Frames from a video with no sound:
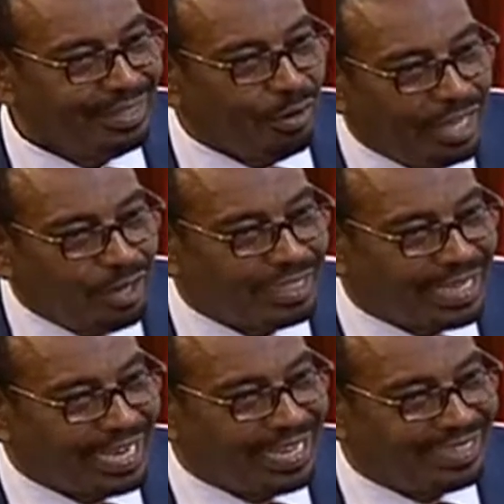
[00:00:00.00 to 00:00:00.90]
On the
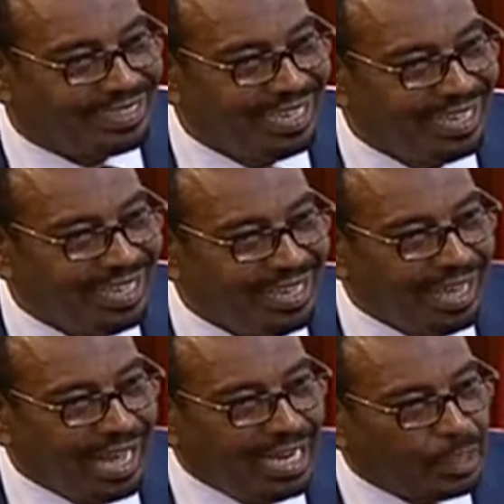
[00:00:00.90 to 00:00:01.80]
innocent Kenyans.
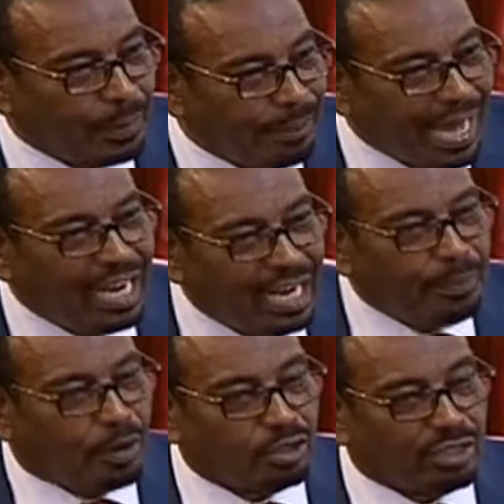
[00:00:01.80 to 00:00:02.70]
And it's
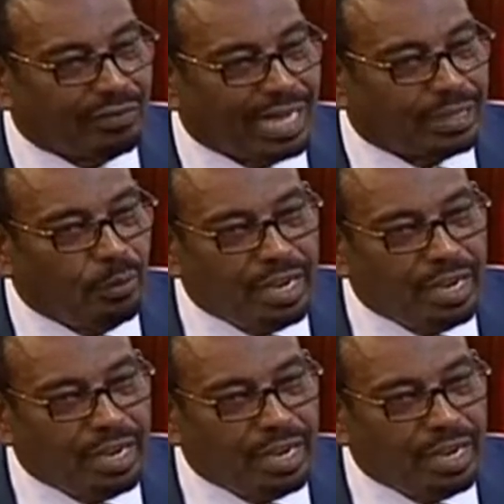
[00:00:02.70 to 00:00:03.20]
primarily because of that.